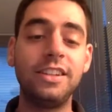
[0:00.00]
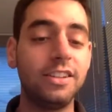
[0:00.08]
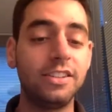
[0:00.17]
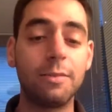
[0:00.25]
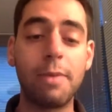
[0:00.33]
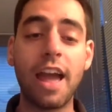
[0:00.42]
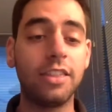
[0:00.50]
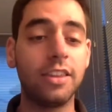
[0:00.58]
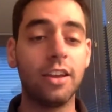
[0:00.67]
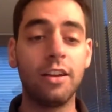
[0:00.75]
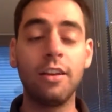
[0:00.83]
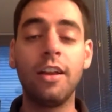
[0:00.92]

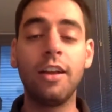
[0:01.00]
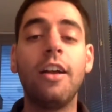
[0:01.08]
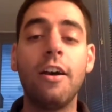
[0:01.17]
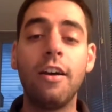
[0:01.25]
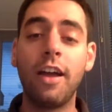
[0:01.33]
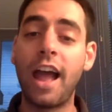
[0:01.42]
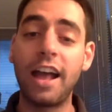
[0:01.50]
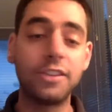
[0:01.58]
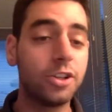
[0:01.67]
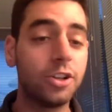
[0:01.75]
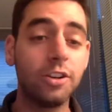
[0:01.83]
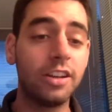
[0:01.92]
Sabathia has a
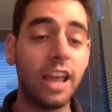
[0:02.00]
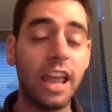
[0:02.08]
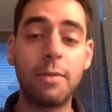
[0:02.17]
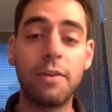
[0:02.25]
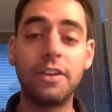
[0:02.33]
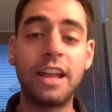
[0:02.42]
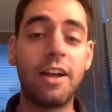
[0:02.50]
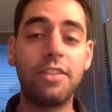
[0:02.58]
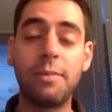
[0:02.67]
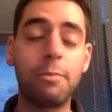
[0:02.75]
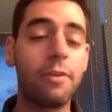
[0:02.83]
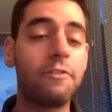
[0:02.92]
good game every now and then,
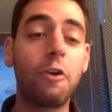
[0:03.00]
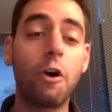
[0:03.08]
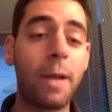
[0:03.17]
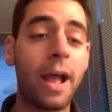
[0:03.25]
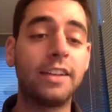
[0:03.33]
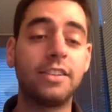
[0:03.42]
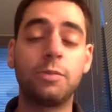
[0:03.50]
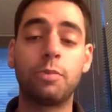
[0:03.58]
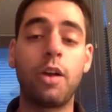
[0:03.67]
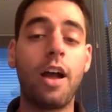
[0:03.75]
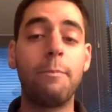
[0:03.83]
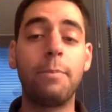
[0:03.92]
but far past his
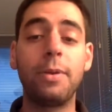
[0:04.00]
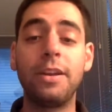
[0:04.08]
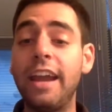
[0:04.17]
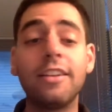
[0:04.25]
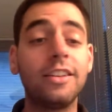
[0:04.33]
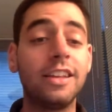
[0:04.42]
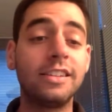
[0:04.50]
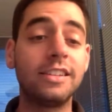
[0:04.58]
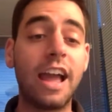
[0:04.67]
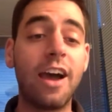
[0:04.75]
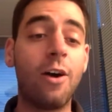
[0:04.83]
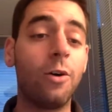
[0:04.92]
prime. Pineda is
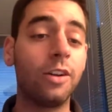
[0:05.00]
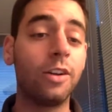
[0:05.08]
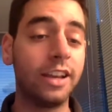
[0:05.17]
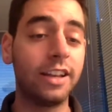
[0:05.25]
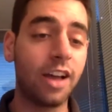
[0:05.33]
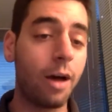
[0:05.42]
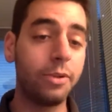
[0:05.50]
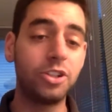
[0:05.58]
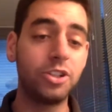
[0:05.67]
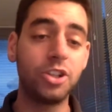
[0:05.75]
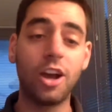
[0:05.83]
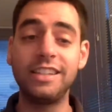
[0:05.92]
now getting Tommy
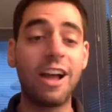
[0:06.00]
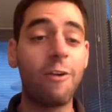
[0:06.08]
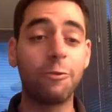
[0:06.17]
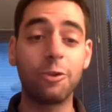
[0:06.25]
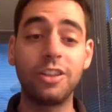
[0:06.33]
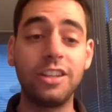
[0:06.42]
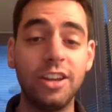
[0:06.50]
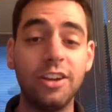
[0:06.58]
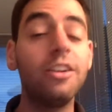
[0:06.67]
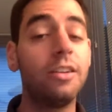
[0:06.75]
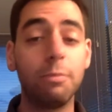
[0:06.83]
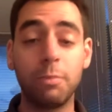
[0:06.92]
John. He's out for the year
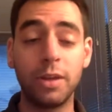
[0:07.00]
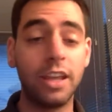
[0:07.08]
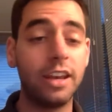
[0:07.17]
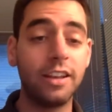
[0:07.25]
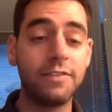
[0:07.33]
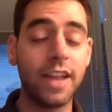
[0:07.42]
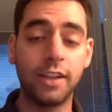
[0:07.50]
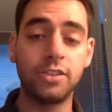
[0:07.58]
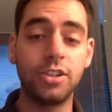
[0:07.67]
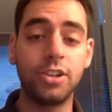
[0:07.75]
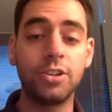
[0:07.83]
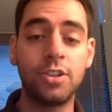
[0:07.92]
and beginning of next
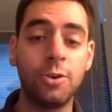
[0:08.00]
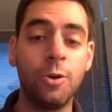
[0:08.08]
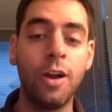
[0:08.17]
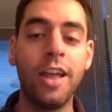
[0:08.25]
year too.